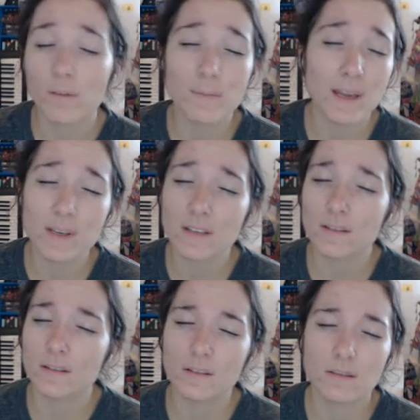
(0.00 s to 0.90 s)
maybe
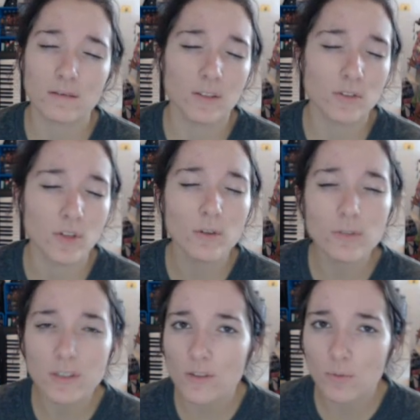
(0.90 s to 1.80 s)
the
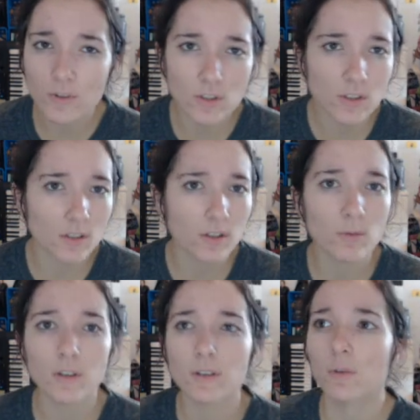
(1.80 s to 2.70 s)
dosage was just
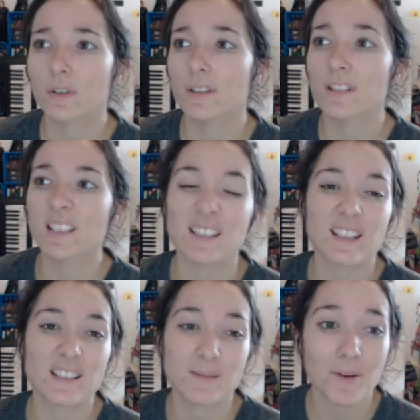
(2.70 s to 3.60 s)
lower, or this isn't
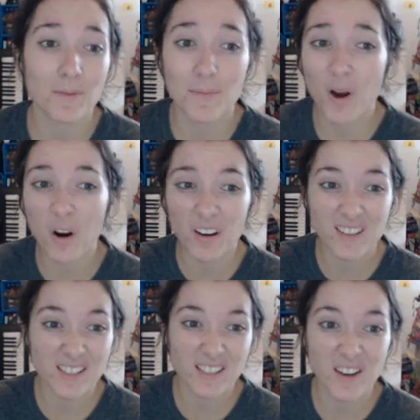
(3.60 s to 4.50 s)
as hard
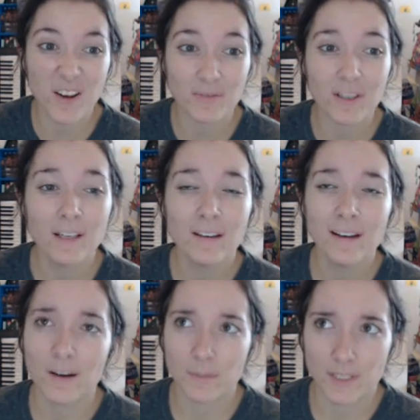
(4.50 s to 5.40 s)
stuff.
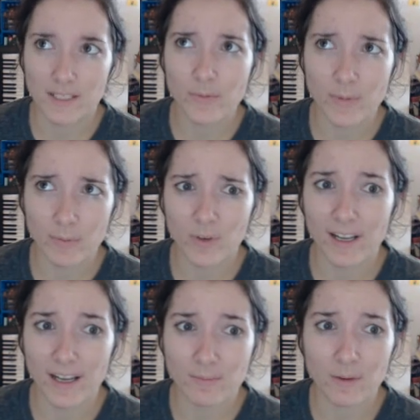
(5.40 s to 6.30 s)
Because I remember when I
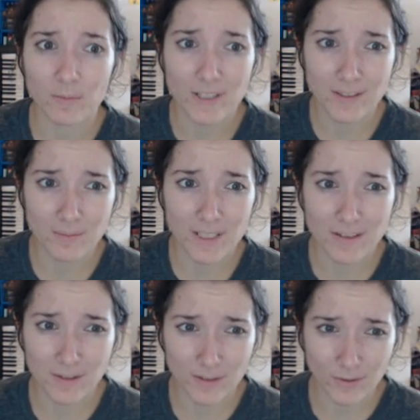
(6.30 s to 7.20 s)
had my wisdom
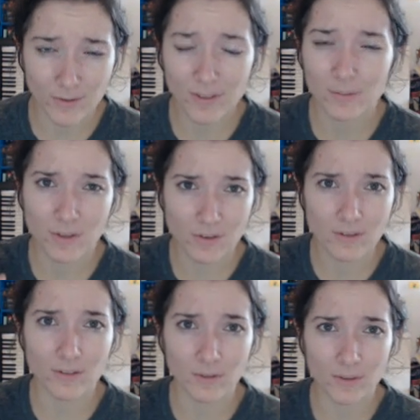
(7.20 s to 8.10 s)
teeth surgery, and I'm
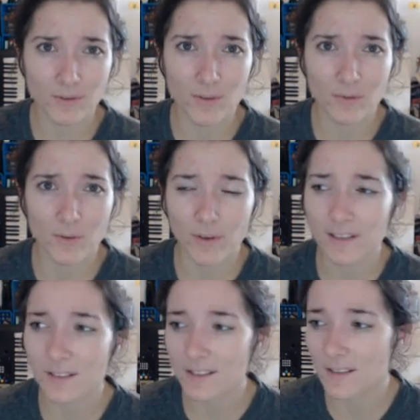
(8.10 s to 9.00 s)
sure those of you who have
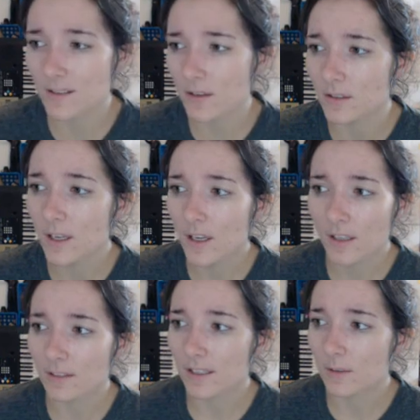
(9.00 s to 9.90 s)
had this done,
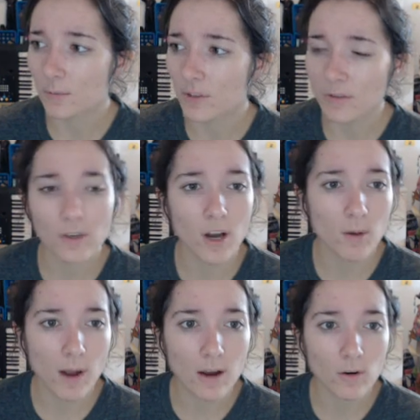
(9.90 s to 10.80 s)
like, when you
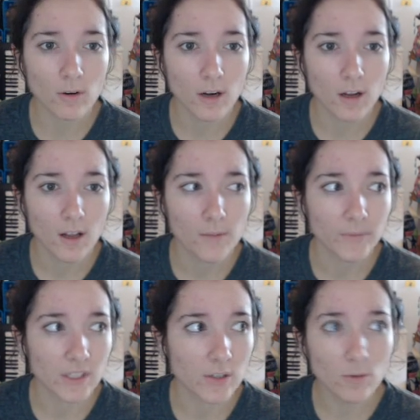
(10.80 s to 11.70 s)
come out,
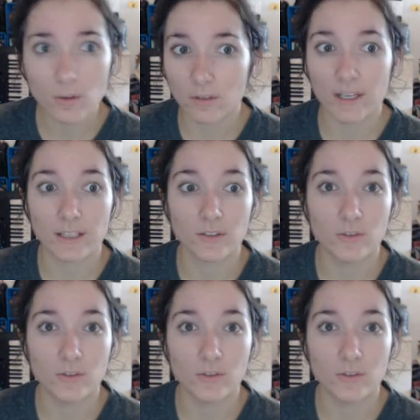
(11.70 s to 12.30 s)
you are, like,